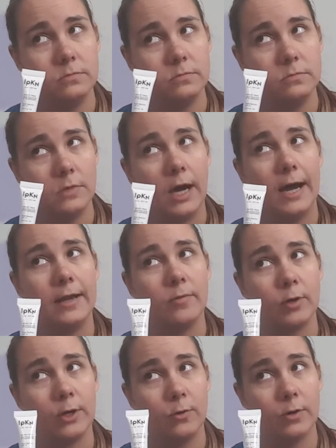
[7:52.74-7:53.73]
I am
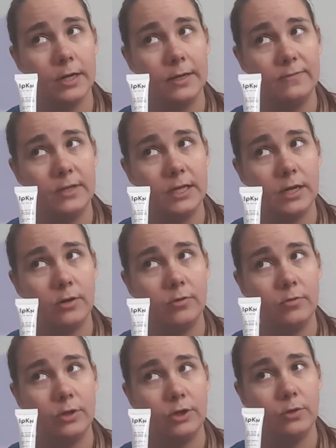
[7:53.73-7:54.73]
recording a video,
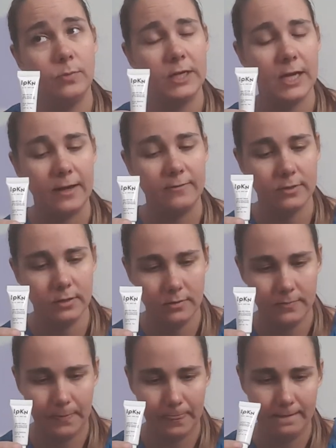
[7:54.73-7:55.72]
you behave.
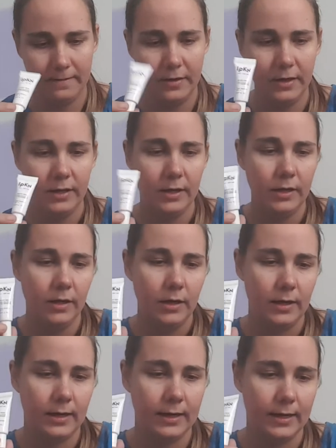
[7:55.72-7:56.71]

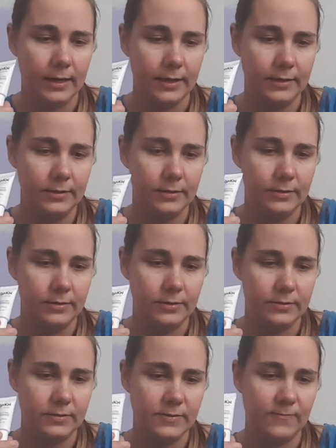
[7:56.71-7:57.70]
Uh,
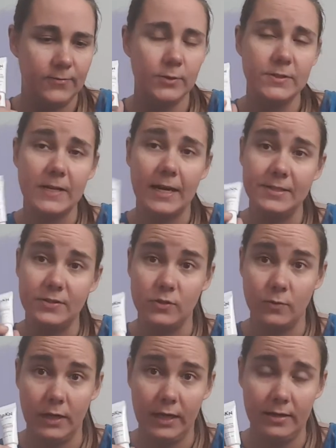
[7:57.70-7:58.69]
full size is
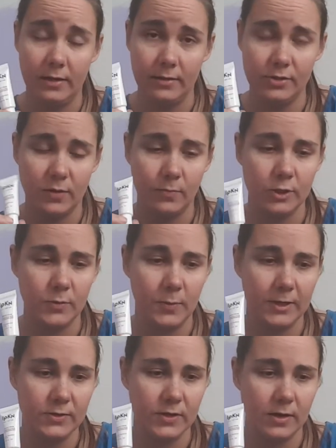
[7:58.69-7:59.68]
$28 on
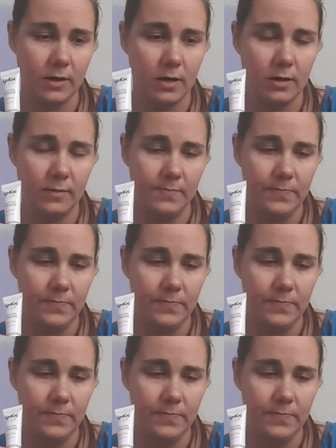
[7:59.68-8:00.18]
Birchbox.com.